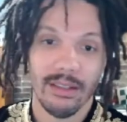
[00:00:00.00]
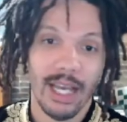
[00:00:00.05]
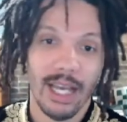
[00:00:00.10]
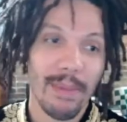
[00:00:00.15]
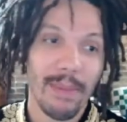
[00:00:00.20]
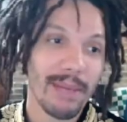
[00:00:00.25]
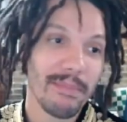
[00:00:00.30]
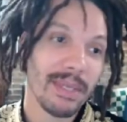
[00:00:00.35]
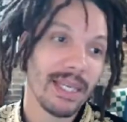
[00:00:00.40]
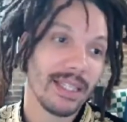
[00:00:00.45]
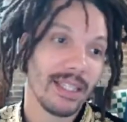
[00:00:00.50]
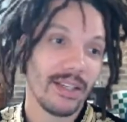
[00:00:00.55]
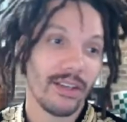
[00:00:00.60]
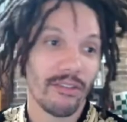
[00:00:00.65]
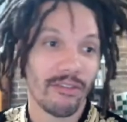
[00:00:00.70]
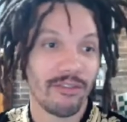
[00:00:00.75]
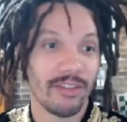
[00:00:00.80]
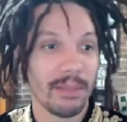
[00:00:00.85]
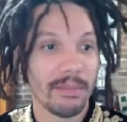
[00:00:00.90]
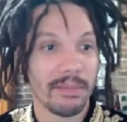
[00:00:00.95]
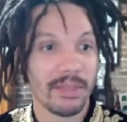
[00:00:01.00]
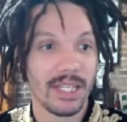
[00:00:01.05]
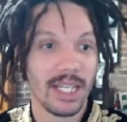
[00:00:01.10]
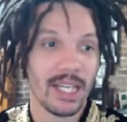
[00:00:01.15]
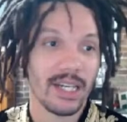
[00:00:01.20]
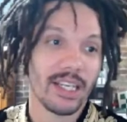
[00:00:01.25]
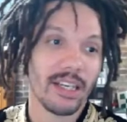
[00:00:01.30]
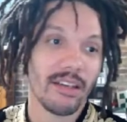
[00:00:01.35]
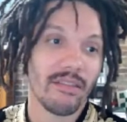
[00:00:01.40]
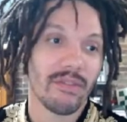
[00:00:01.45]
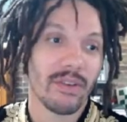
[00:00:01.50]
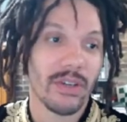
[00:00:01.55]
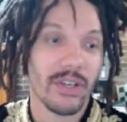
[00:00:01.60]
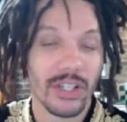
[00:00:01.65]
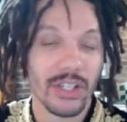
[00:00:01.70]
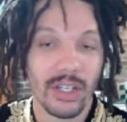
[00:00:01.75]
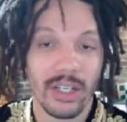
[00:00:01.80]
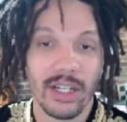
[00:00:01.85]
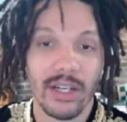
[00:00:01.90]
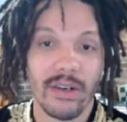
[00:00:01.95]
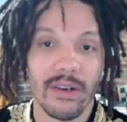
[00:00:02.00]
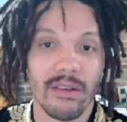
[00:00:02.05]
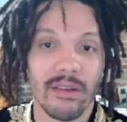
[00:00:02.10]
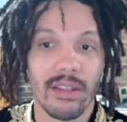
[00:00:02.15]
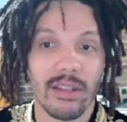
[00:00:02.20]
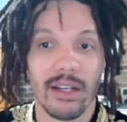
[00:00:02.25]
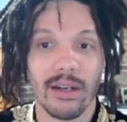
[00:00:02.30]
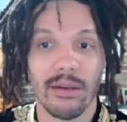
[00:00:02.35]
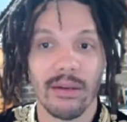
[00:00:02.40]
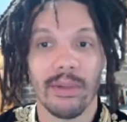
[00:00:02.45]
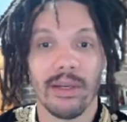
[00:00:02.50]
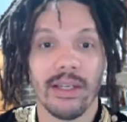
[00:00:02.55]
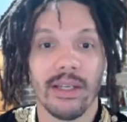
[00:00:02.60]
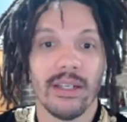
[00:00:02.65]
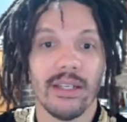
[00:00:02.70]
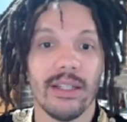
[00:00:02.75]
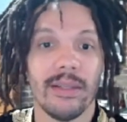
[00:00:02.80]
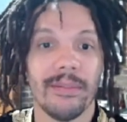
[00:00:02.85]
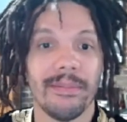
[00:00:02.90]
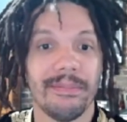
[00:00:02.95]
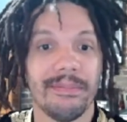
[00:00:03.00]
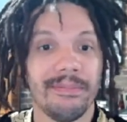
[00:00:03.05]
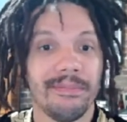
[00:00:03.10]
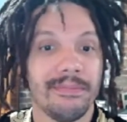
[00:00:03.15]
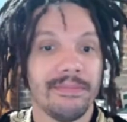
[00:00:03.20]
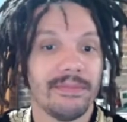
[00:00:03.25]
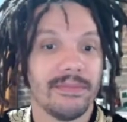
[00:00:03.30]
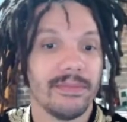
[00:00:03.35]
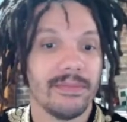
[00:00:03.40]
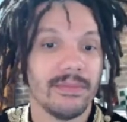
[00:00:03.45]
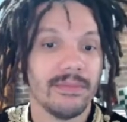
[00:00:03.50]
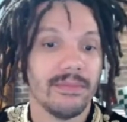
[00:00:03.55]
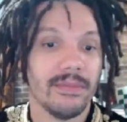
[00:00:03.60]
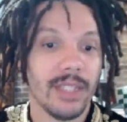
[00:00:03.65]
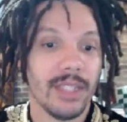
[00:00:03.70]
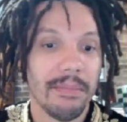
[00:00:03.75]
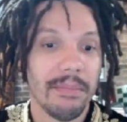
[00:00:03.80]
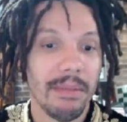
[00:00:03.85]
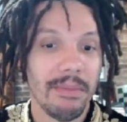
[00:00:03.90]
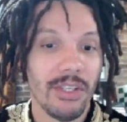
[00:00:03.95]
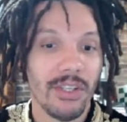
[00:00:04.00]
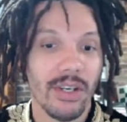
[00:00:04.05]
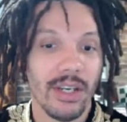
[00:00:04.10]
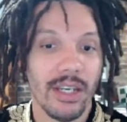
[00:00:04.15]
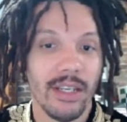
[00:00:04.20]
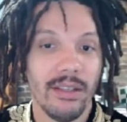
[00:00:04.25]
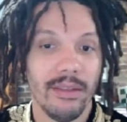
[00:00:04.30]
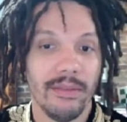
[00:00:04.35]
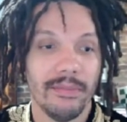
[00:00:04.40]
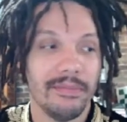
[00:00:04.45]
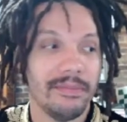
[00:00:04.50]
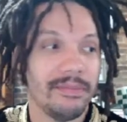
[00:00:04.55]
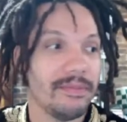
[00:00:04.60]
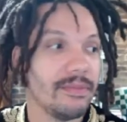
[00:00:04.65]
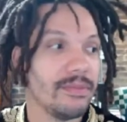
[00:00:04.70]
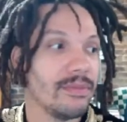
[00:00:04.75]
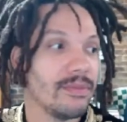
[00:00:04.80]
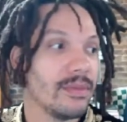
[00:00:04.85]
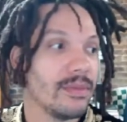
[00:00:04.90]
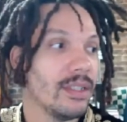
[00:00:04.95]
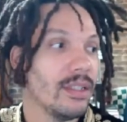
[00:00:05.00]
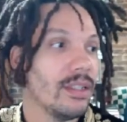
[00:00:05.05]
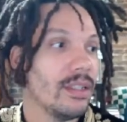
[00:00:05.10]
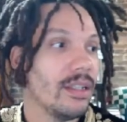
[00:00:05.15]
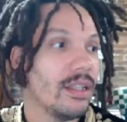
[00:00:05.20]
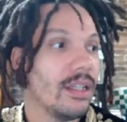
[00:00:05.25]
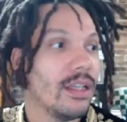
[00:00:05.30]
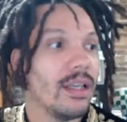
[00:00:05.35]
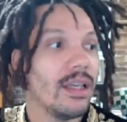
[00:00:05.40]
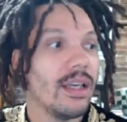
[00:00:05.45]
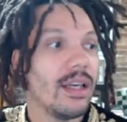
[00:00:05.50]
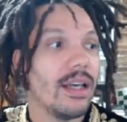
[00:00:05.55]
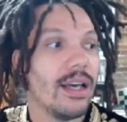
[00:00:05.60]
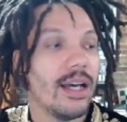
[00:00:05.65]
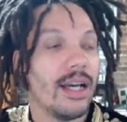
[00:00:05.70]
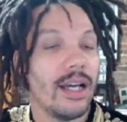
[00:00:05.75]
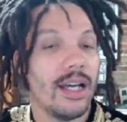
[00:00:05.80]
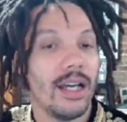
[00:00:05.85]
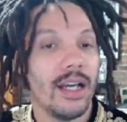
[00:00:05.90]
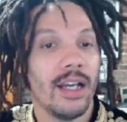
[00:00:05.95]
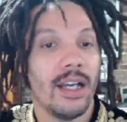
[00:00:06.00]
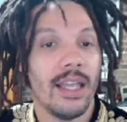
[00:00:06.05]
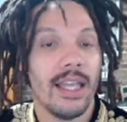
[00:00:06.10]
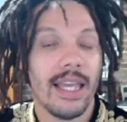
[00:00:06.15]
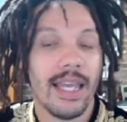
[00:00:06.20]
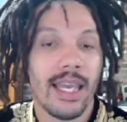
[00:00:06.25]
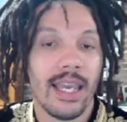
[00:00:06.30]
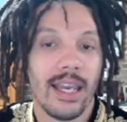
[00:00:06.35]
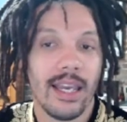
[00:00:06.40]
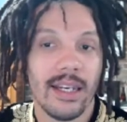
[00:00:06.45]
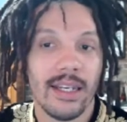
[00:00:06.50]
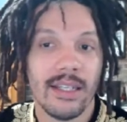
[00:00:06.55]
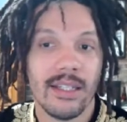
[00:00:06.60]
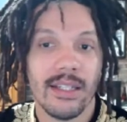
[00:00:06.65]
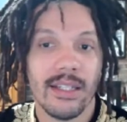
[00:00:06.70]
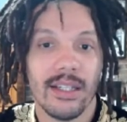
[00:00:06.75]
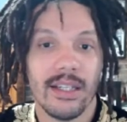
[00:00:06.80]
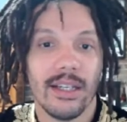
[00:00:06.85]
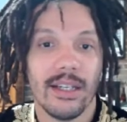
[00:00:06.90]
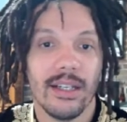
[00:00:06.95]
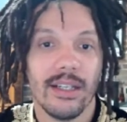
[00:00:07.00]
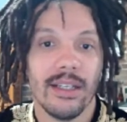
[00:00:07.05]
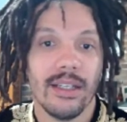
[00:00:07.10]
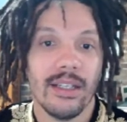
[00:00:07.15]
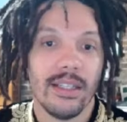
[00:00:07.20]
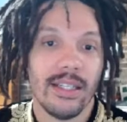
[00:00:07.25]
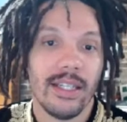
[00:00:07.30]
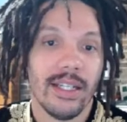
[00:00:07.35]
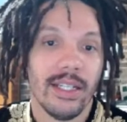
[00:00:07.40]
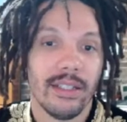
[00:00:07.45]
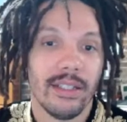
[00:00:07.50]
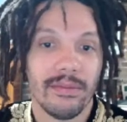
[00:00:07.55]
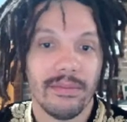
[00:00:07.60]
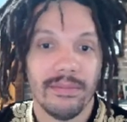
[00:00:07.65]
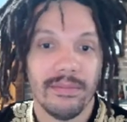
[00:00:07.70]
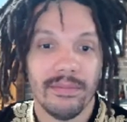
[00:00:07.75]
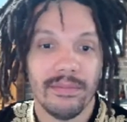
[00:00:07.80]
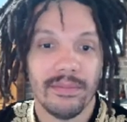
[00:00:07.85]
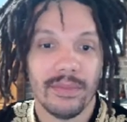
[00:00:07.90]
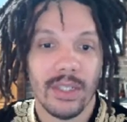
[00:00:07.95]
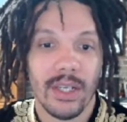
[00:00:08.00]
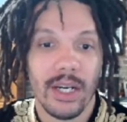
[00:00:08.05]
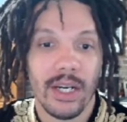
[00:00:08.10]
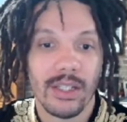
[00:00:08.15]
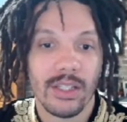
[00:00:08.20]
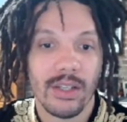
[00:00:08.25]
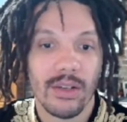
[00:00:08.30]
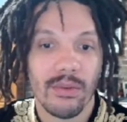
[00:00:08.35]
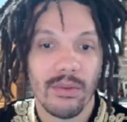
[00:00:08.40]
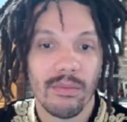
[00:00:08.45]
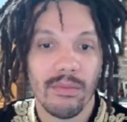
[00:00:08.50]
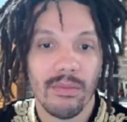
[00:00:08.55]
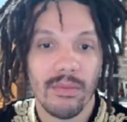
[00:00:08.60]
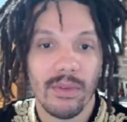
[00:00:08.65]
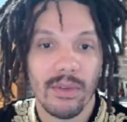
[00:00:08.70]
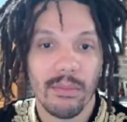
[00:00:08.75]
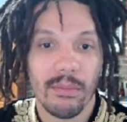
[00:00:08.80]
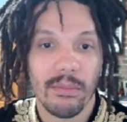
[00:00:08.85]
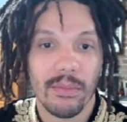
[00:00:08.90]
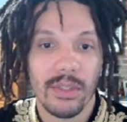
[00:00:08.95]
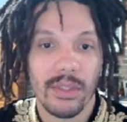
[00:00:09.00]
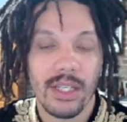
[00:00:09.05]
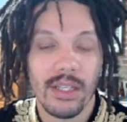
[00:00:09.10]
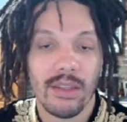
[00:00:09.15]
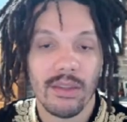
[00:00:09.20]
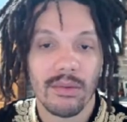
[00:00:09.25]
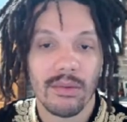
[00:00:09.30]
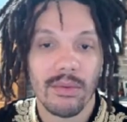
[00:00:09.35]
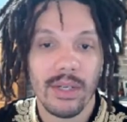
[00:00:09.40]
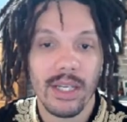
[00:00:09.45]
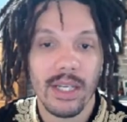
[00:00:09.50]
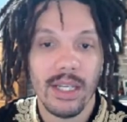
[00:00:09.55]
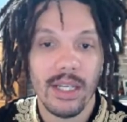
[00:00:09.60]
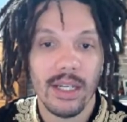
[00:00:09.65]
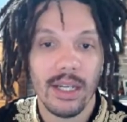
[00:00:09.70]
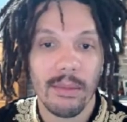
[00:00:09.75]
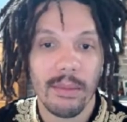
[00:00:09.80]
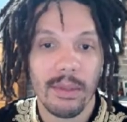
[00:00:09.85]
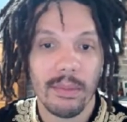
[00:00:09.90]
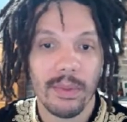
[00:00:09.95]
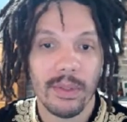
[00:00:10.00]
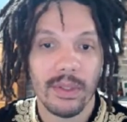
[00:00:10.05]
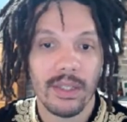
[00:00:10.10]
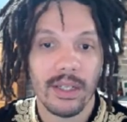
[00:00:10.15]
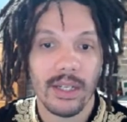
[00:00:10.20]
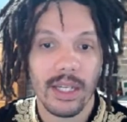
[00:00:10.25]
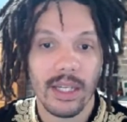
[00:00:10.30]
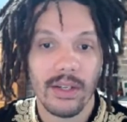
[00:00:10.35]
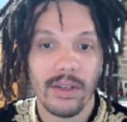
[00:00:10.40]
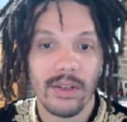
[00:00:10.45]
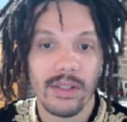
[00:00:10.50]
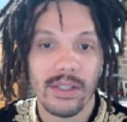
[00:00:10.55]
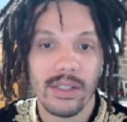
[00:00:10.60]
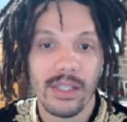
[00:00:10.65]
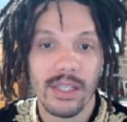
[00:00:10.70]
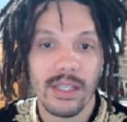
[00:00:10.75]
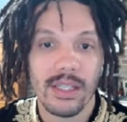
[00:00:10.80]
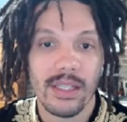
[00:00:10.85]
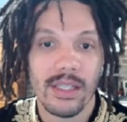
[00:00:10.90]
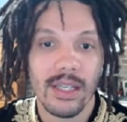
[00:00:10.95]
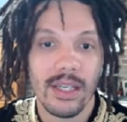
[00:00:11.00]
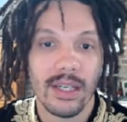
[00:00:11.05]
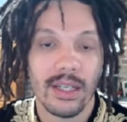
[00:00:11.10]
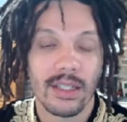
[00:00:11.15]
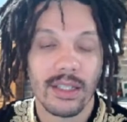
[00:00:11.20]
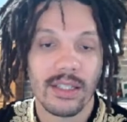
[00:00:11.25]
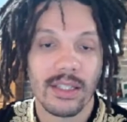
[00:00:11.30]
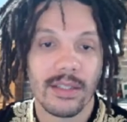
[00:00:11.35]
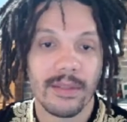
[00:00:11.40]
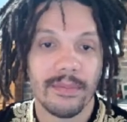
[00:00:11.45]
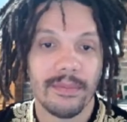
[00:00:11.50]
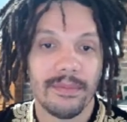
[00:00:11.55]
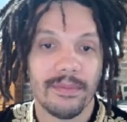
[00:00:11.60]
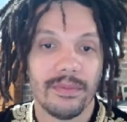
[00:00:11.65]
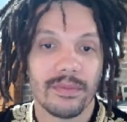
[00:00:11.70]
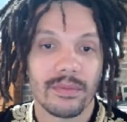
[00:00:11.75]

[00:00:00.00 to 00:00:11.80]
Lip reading: I might be a little flimsy in conversion here or there, but I'm trying. And yeah. All right, so D3, I'm gonna put the knight on C6.